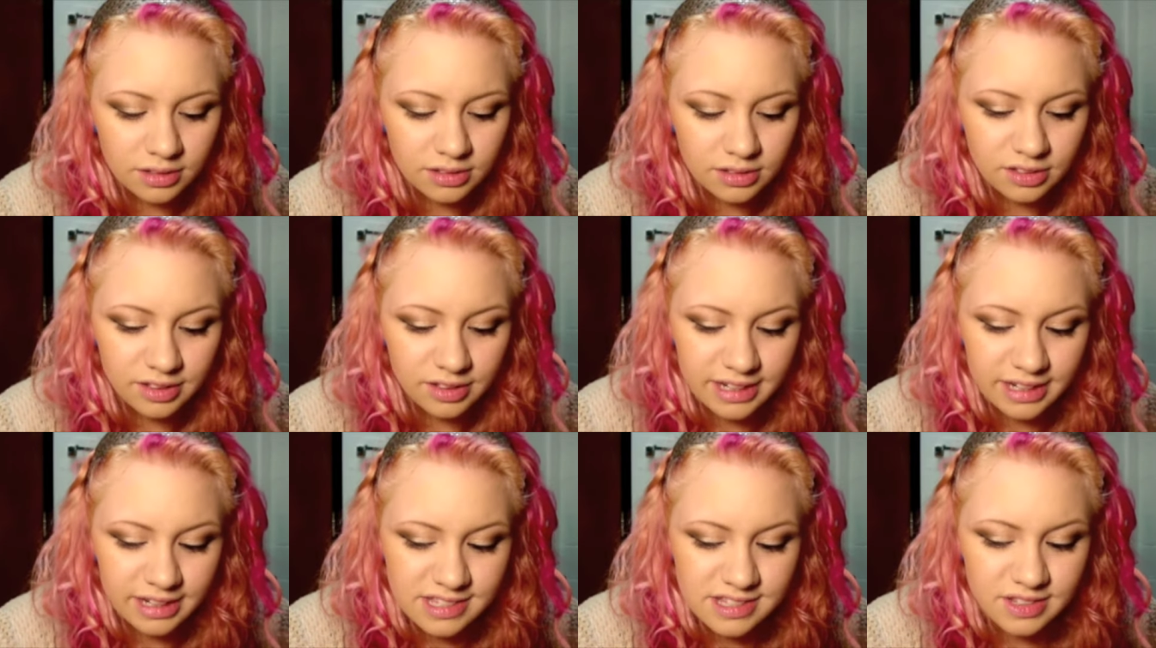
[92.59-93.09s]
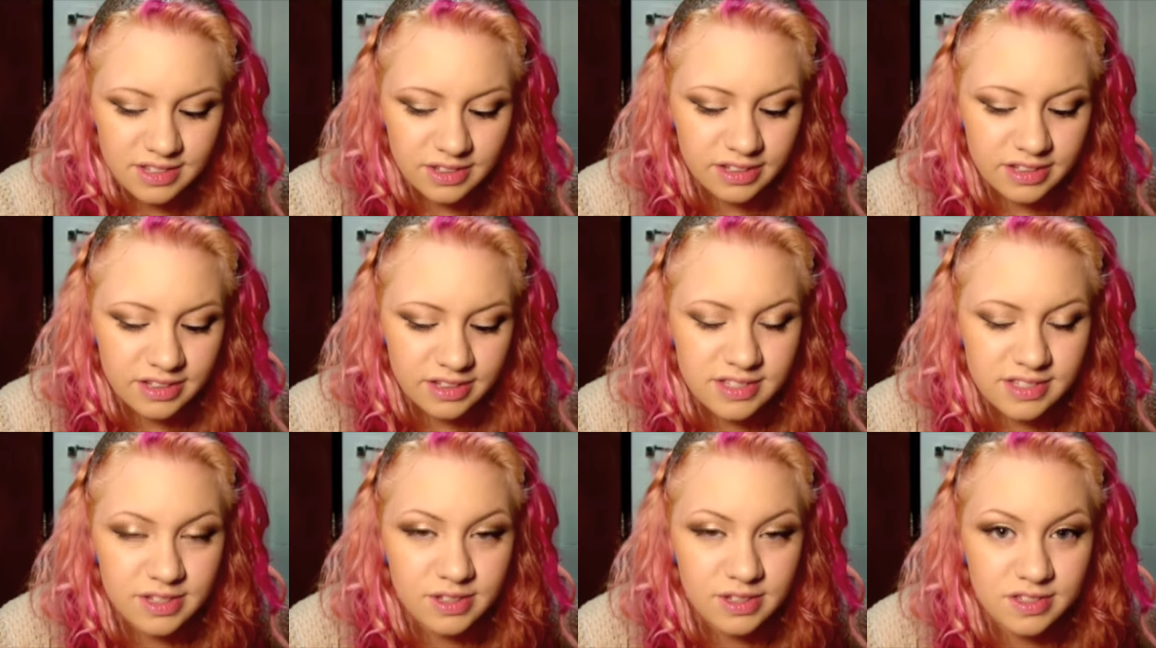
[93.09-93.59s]
today's look
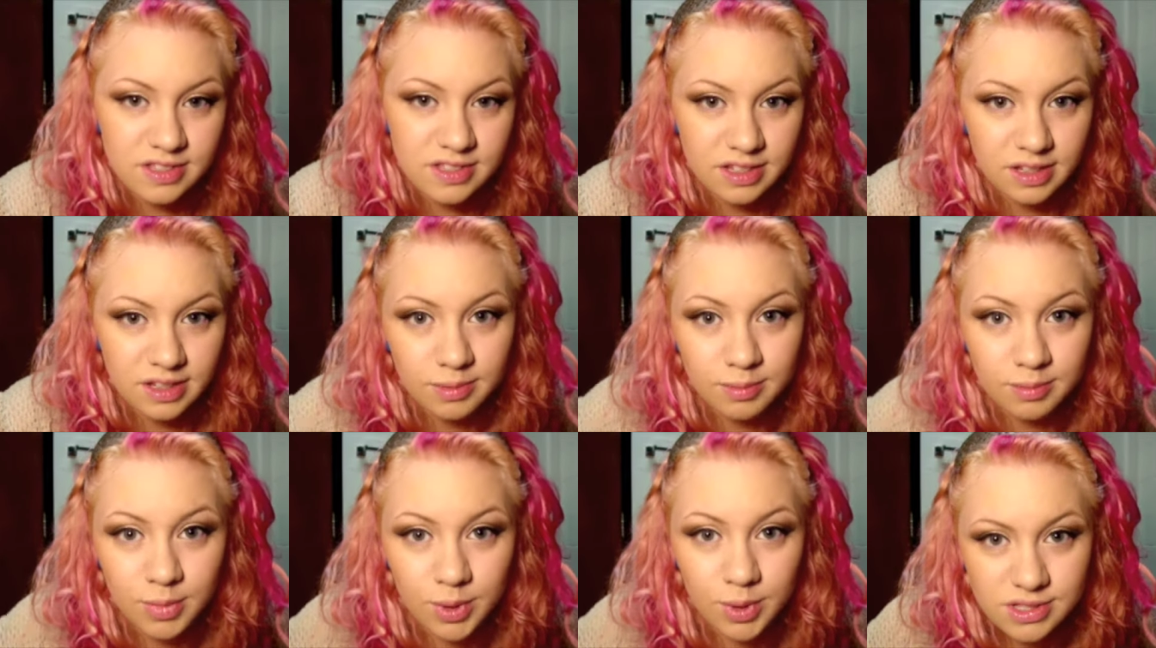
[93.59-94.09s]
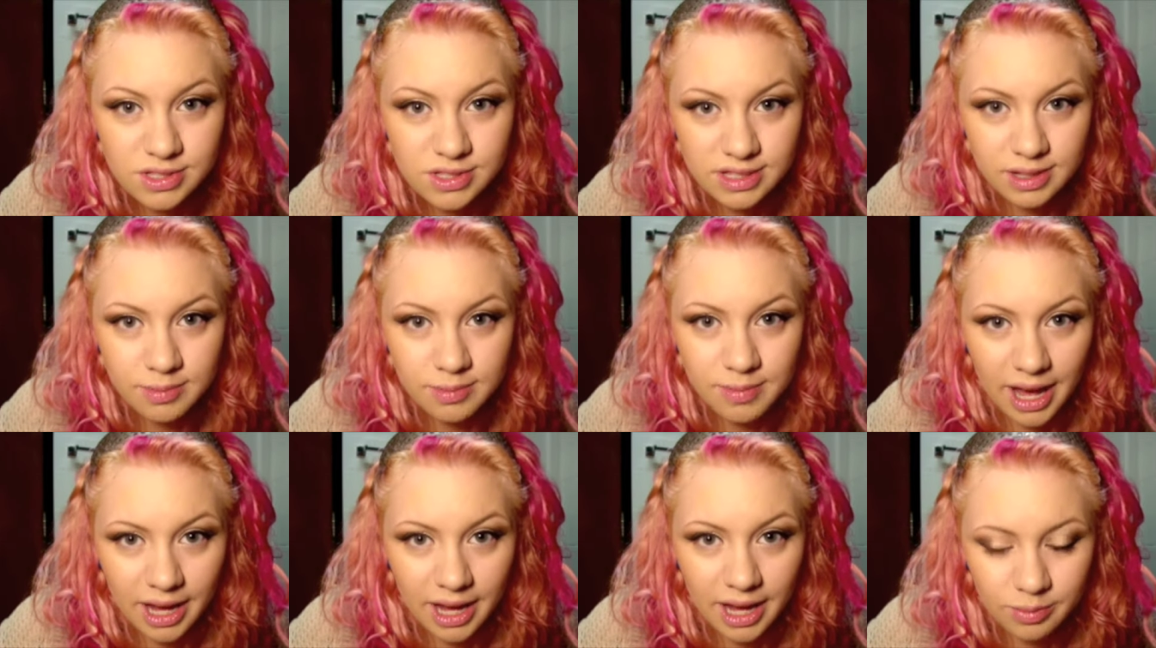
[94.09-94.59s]
is using
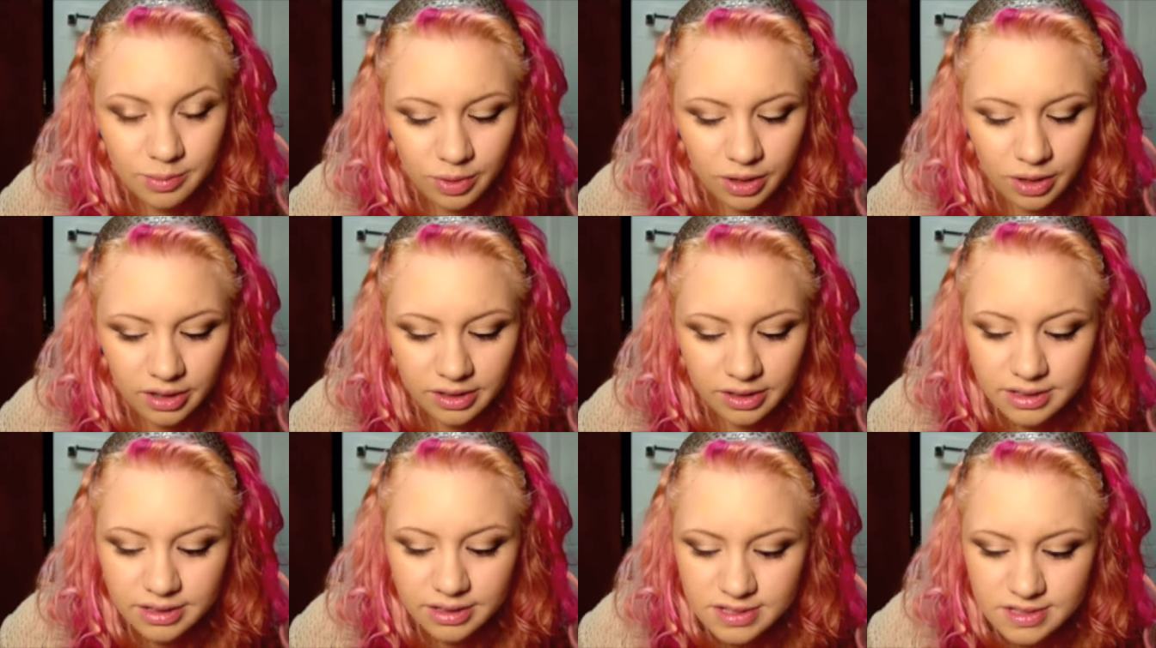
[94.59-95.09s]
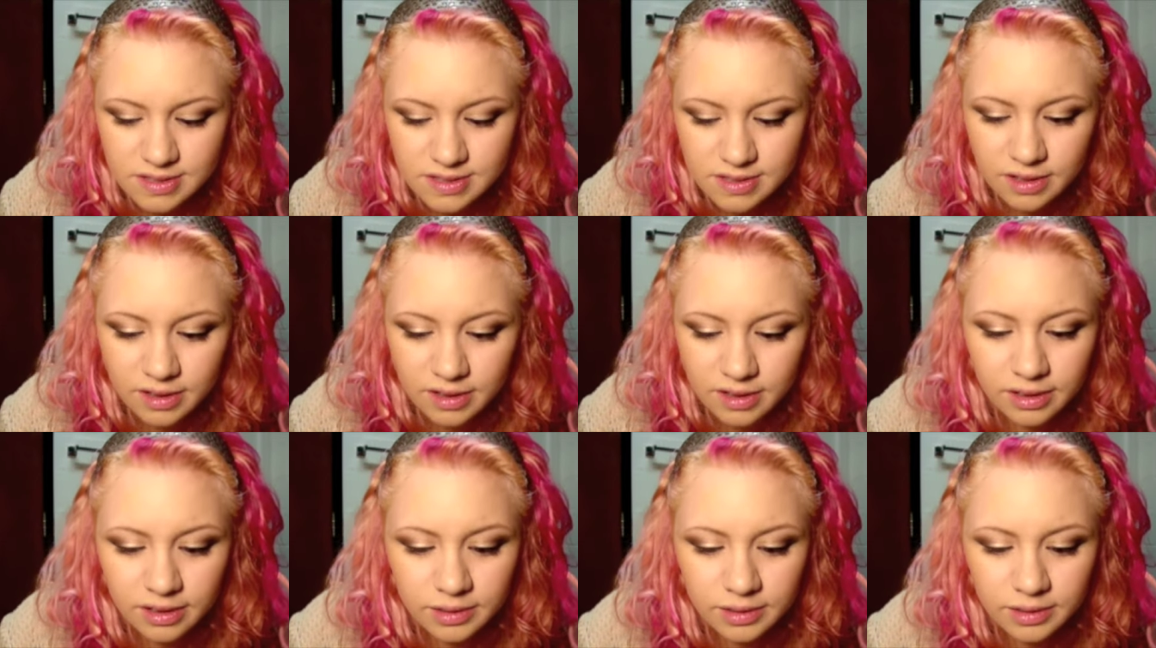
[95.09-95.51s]
mostly MAC products